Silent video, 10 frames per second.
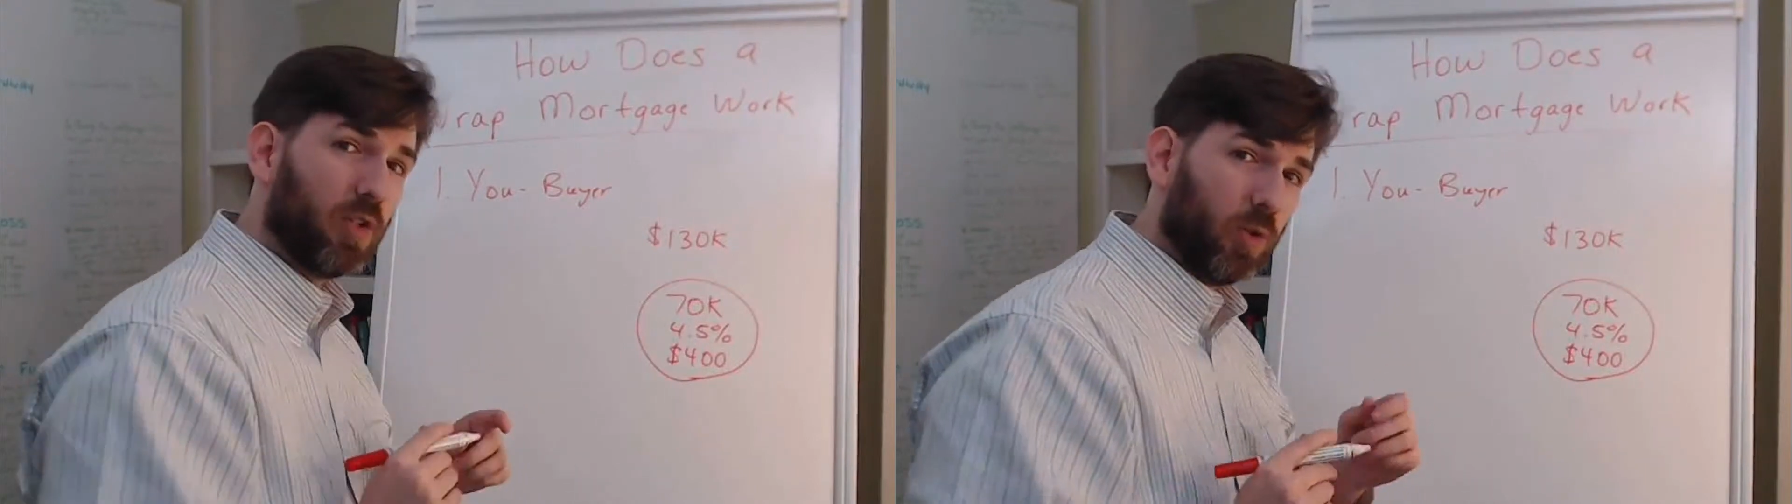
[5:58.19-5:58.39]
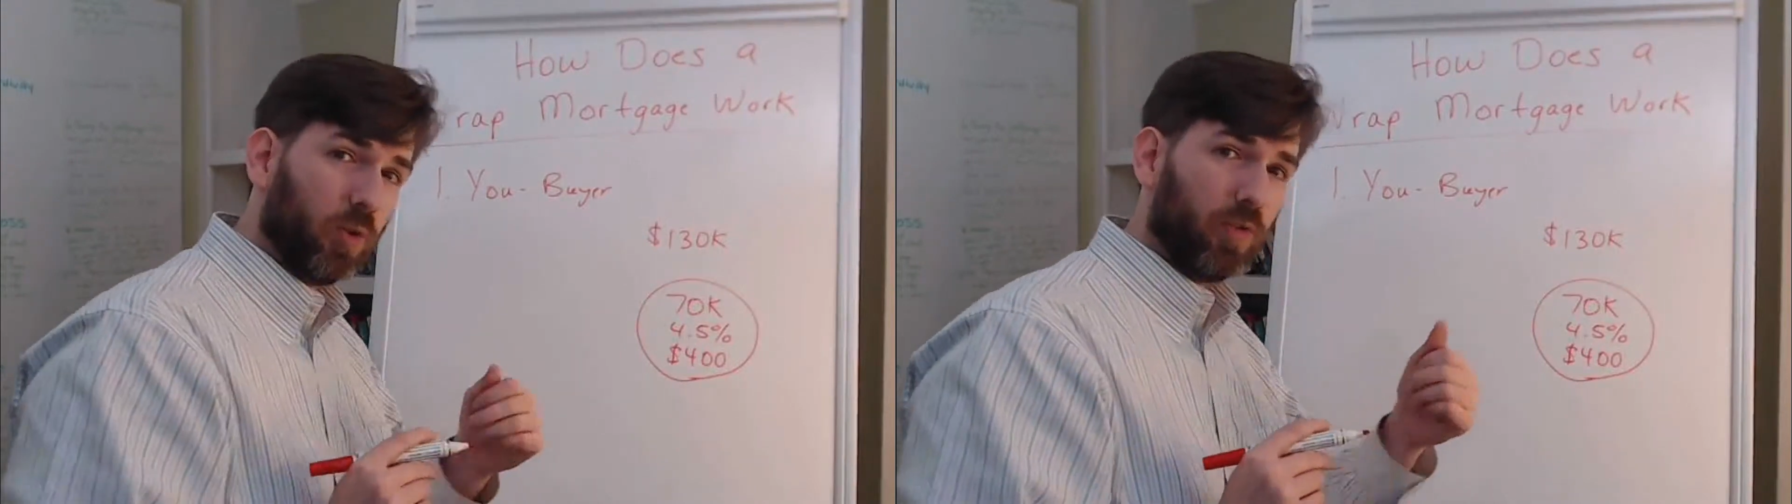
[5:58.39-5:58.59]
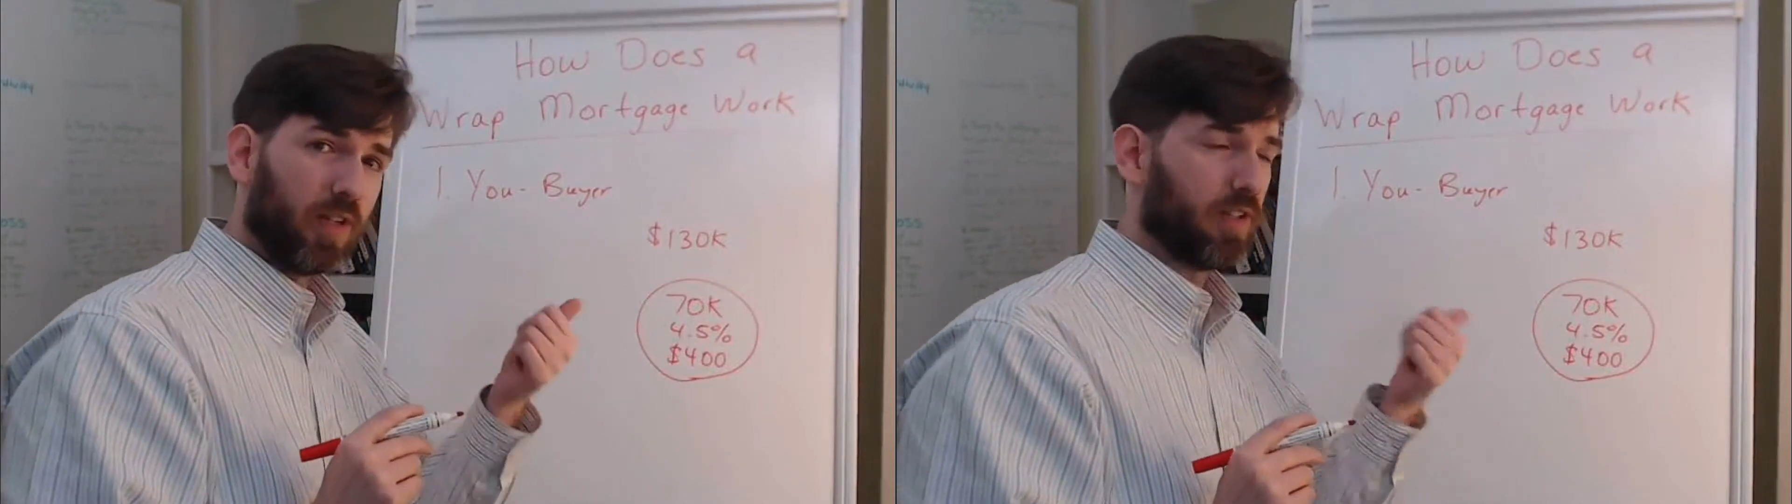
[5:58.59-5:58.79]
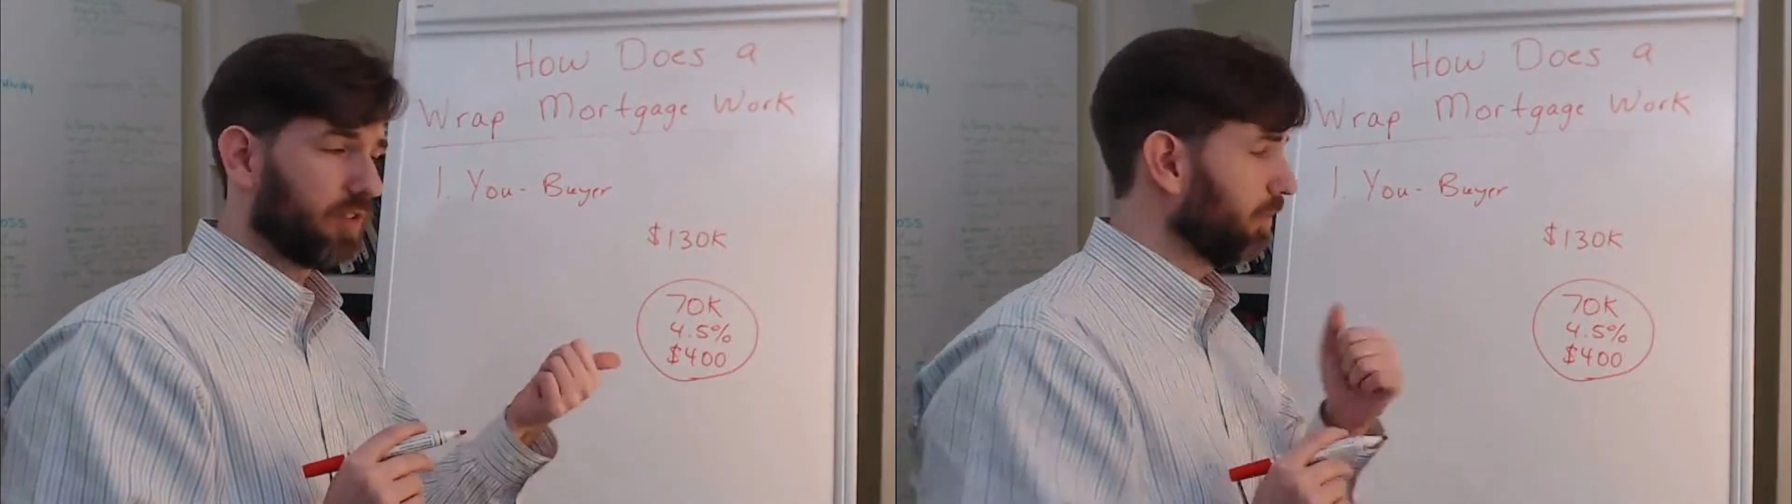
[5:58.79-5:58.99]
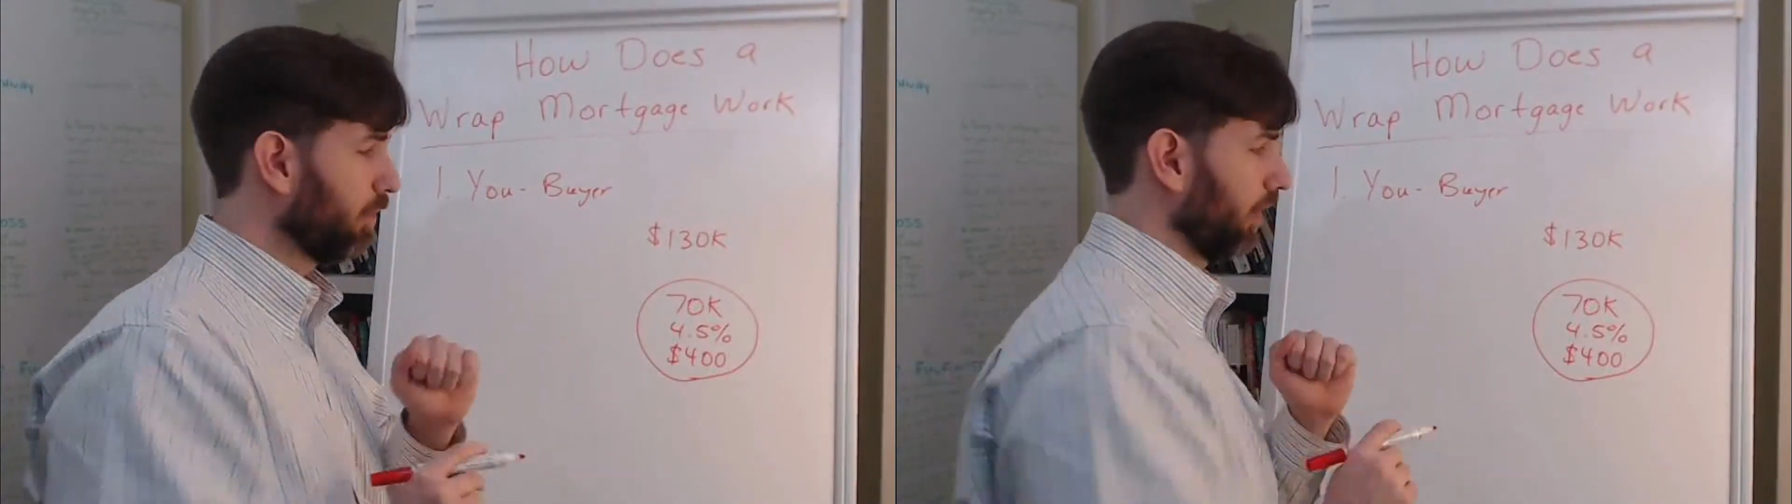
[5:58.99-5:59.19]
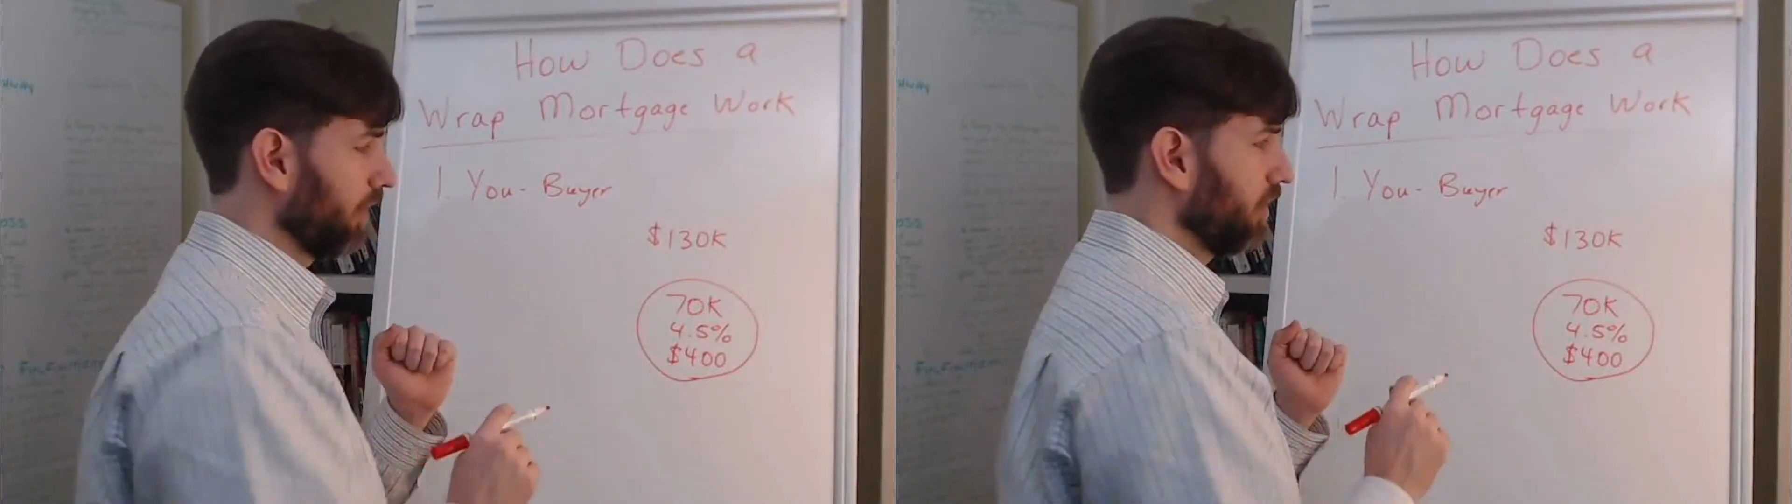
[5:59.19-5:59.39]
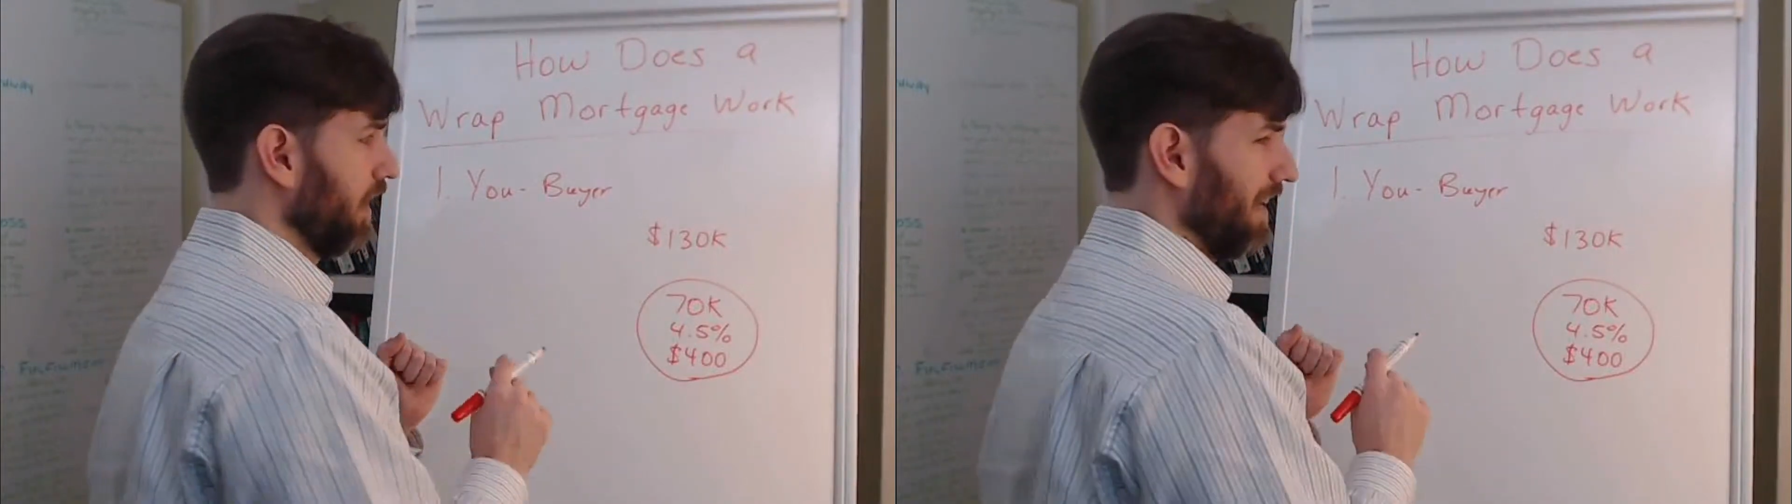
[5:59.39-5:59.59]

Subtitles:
to the existing mortgage.